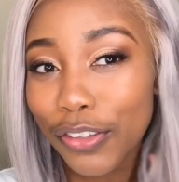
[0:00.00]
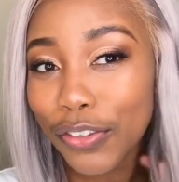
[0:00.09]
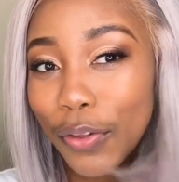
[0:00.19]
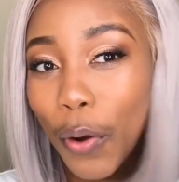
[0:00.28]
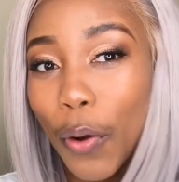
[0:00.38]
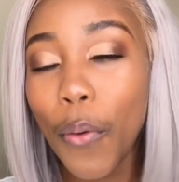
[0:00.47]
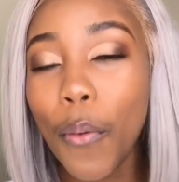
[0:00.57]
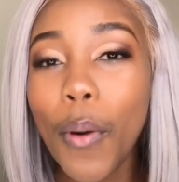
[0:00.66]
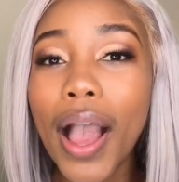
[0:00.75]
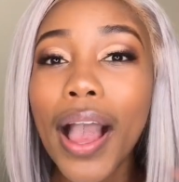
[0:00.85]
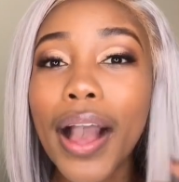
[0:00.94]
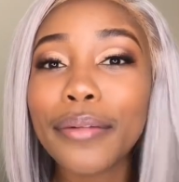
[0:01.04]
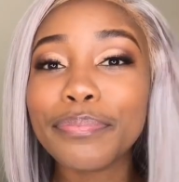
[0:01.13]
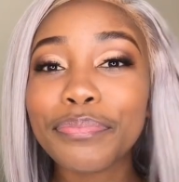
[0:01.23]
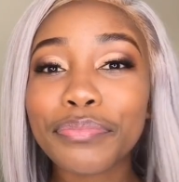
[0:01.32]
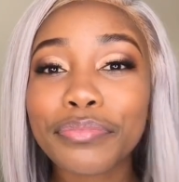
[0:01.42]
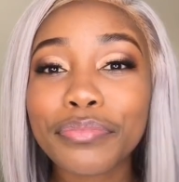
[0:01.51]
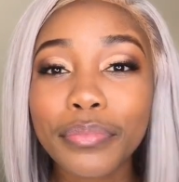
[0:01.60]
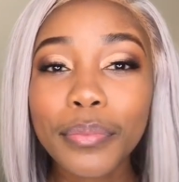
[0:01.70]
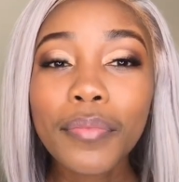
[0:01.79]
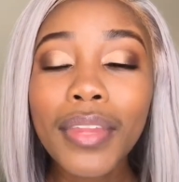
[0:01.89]
So
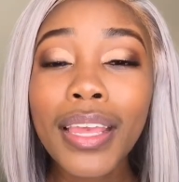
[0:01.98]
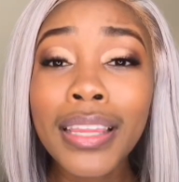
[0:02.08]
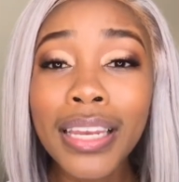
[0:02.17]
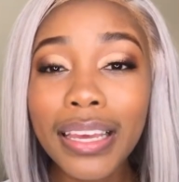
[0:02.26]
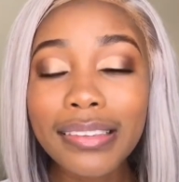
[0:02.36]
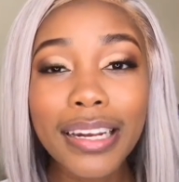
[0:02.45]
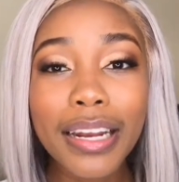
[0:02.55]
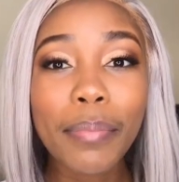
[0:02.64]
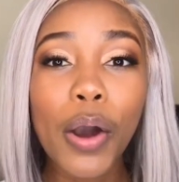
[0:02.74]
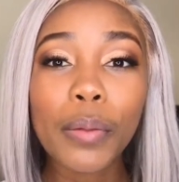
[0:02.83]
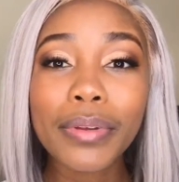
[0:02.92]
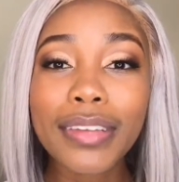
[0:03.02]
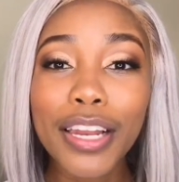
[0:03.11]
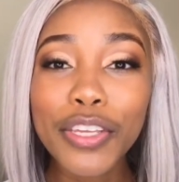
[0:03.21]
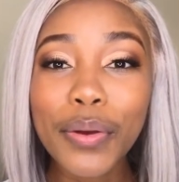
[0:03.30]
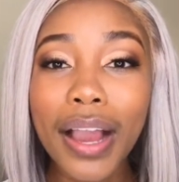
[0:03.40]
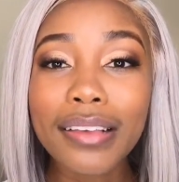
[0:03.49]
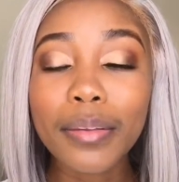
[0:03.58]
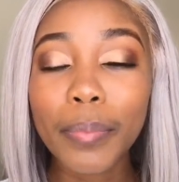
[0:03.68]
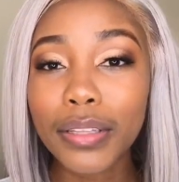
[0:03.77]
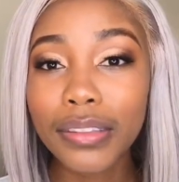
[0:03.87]
in the next clip I'll be telling you
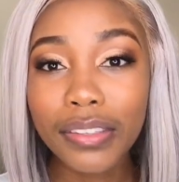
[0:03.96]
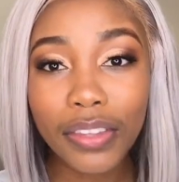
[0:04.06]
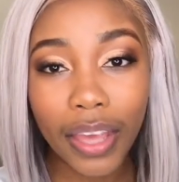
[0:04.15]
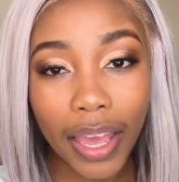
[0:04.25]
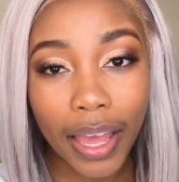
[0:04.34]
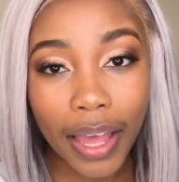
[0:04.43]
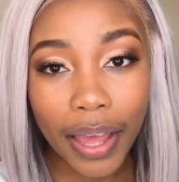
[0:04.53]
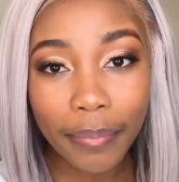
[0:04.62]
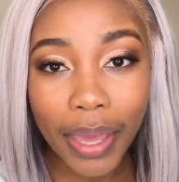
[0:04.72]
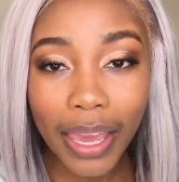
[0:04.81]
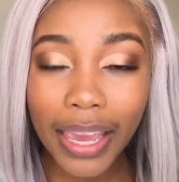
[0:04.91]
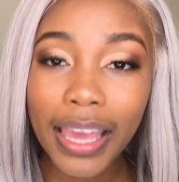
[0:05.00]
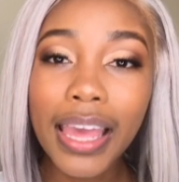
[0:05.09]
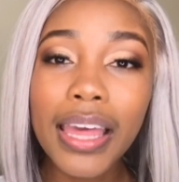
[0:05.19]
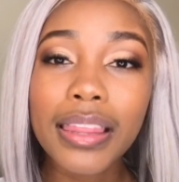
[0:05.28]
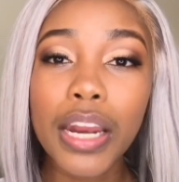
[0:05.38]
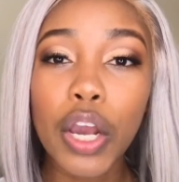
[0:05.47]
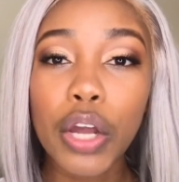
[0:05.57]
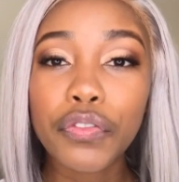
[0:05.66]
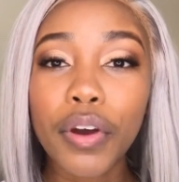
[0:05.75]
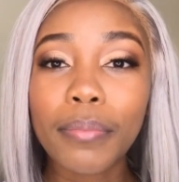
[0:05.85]
guys about this hair that I
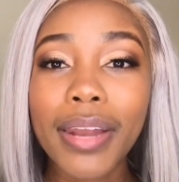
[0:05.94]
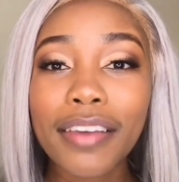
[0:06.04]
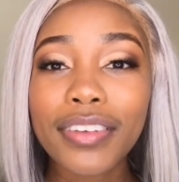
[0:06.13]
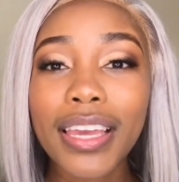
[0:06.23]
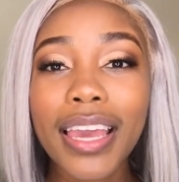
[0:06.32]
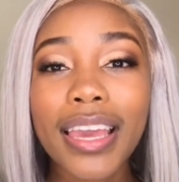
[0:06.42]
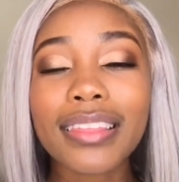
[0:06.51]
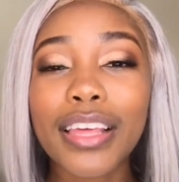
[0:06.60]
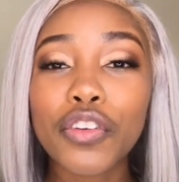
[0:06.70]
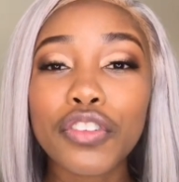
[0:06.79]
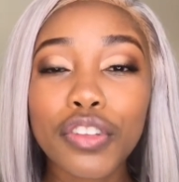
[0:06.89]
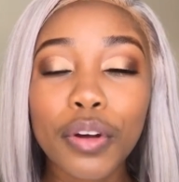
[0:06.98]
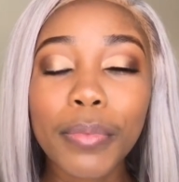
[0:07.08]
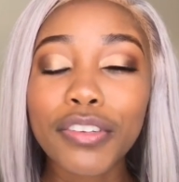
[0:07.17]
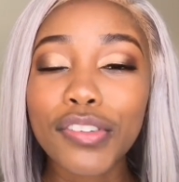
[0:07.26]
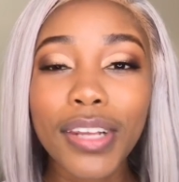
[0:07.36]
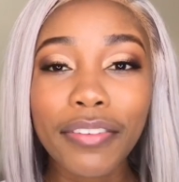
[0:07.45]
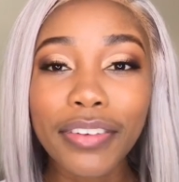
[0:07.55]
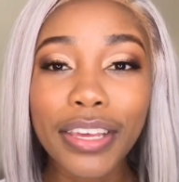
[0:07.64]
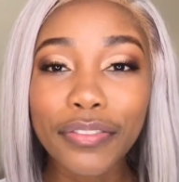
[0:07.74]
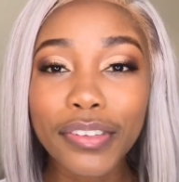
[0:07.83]
got from LAVY Hair. Thank you so much to
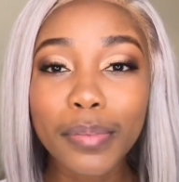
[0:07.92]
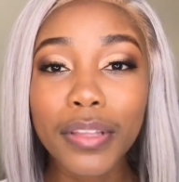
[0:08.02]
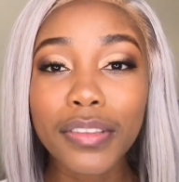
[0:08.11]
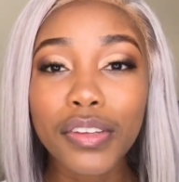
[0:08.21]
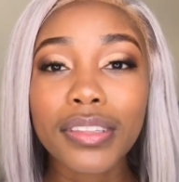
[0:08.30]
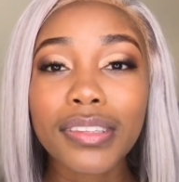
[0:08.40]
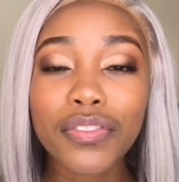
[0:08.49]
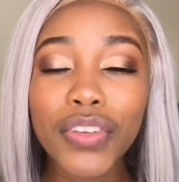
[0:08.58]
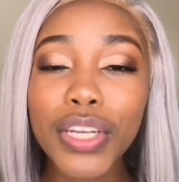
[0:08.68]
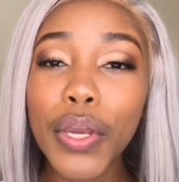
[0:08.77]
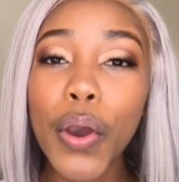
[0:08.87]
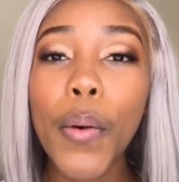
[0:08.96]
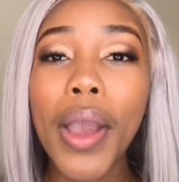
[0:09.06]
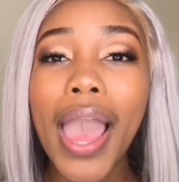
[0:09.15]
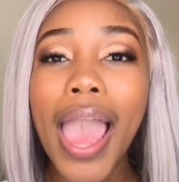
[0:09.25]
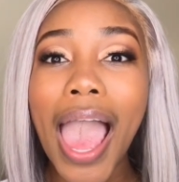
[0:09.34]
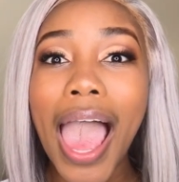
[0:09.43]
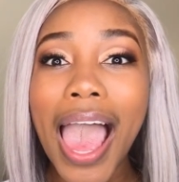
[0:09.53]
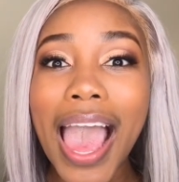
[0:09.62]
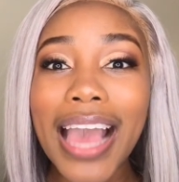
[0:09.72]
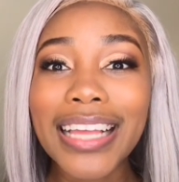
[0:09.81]
LAVY Hair for sponsoring this video,
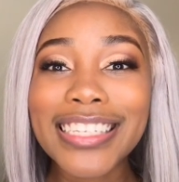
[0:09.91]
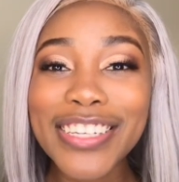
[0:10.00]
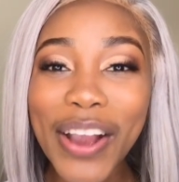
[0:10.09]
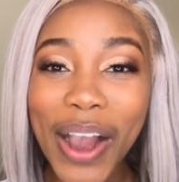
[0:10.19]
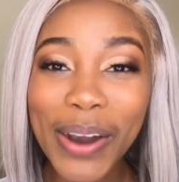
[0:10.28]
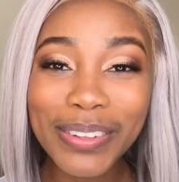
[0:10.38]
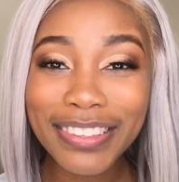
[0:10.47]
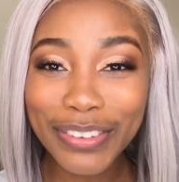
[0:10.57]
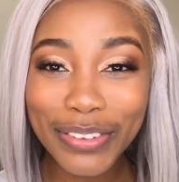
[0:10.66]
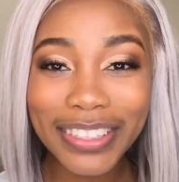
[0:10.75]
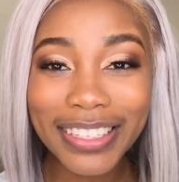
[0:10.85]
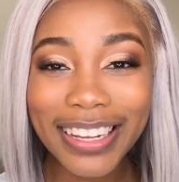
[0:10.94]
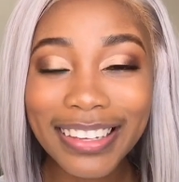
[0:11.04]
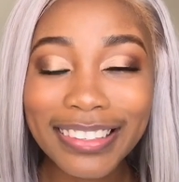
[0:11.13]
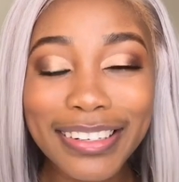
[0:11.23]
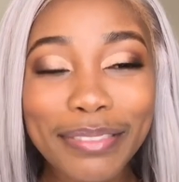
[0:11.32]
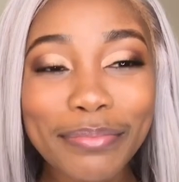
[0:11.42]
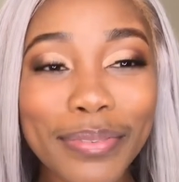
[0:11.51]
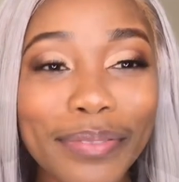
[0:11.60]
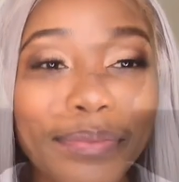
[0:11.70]
and yeah, I'll see you in the next clip.